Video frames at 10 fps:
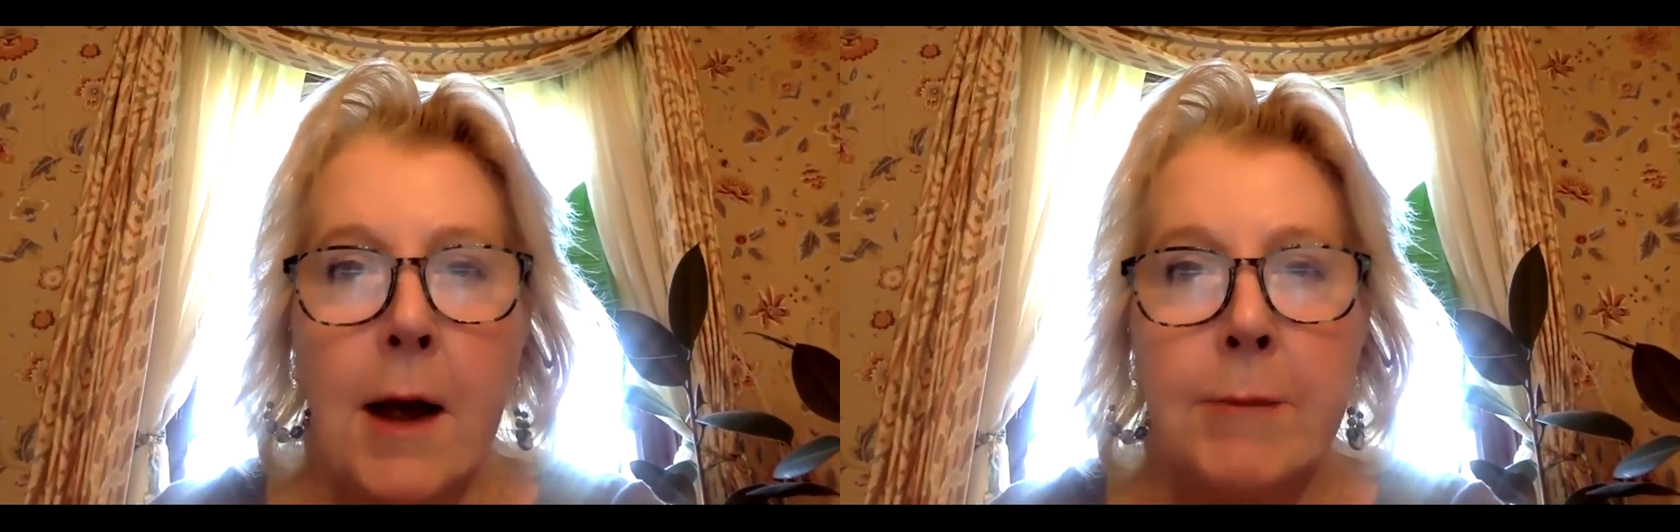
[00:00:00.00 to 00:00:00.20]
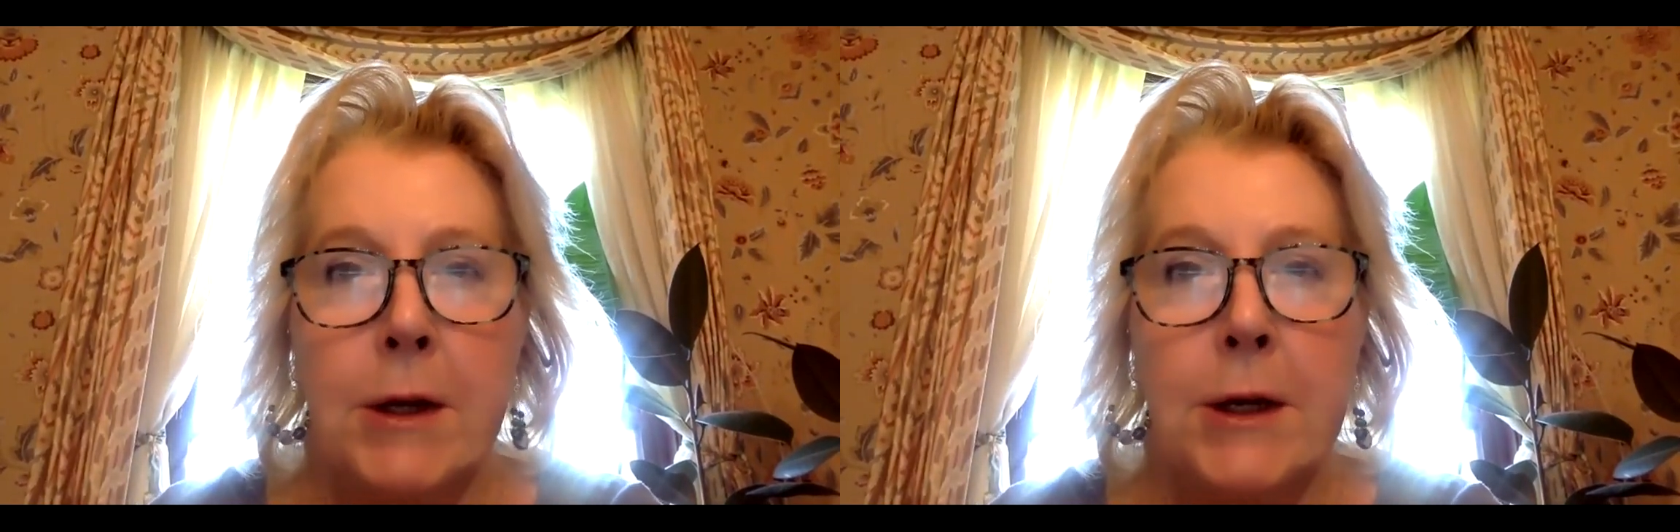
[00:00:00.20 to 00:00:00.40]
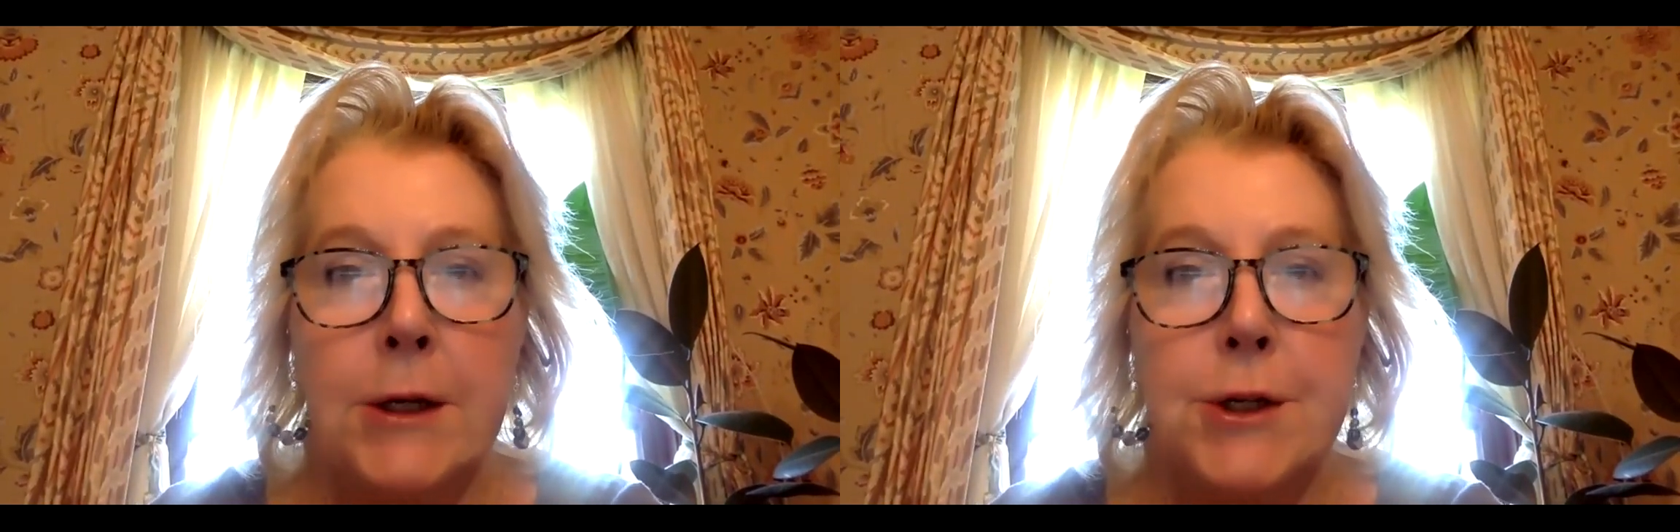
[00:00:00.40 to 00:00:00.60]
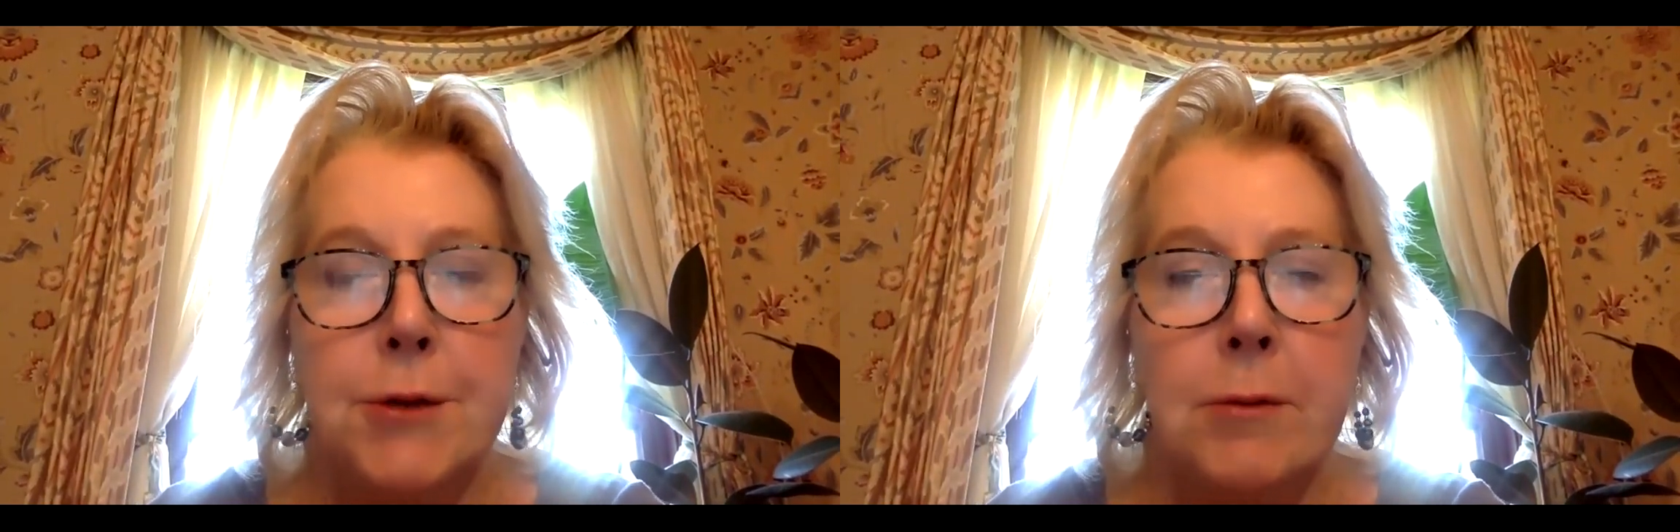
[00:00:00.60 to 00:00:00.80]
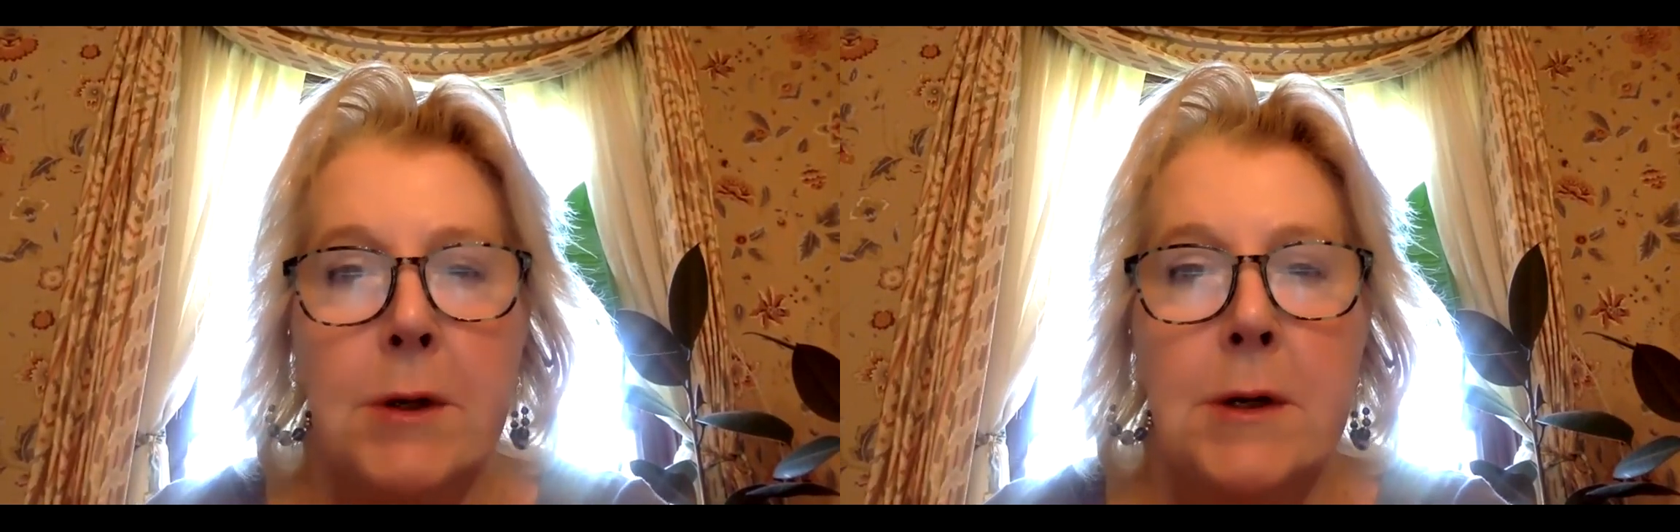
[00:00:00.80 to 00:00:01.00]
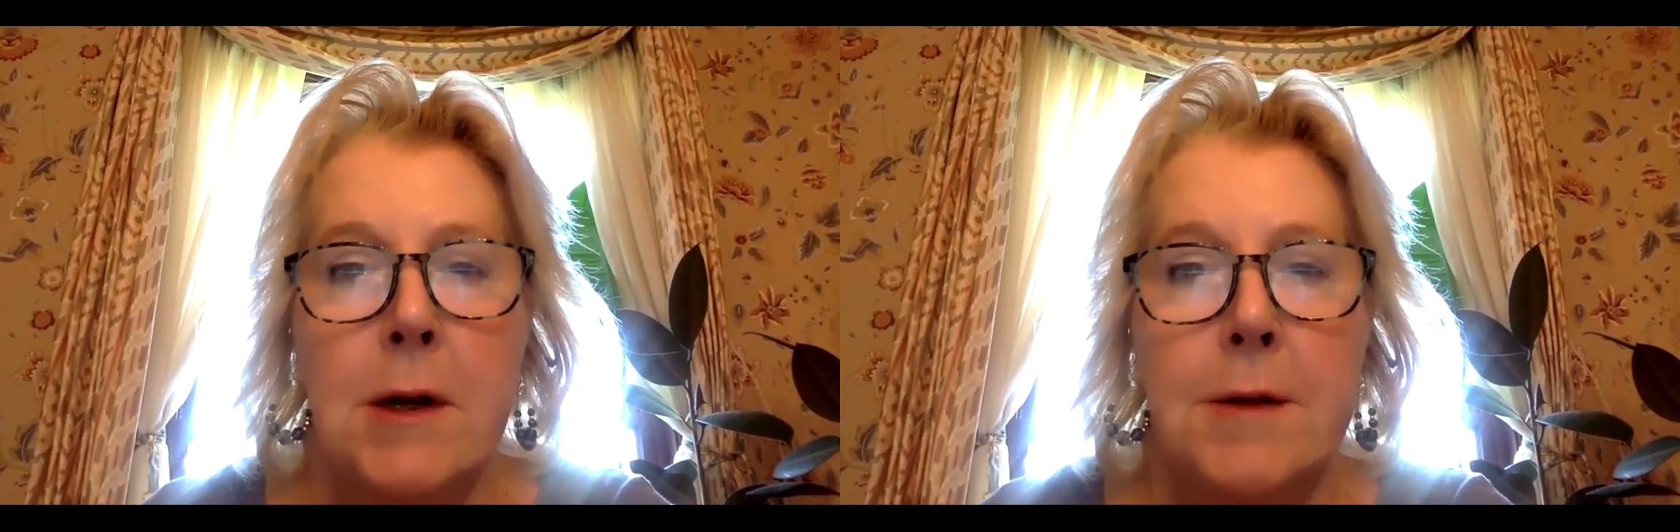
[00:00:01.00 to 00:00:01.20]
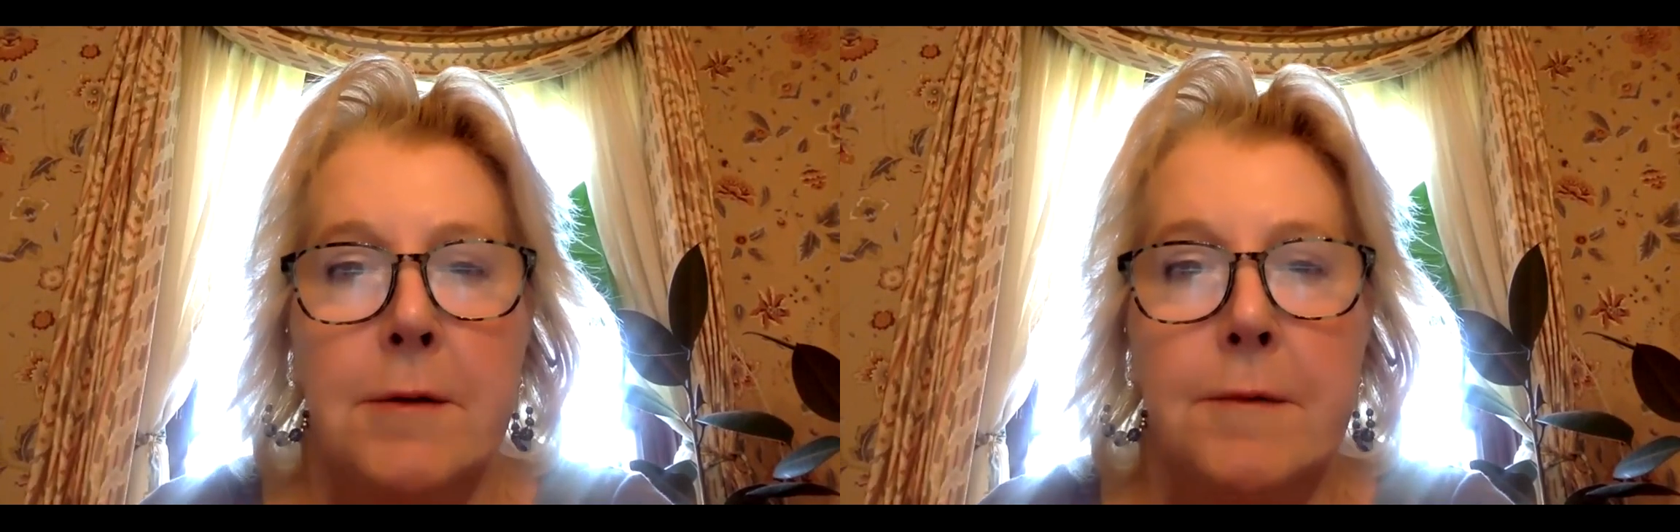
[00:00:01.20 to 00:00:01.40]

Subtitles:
going to do another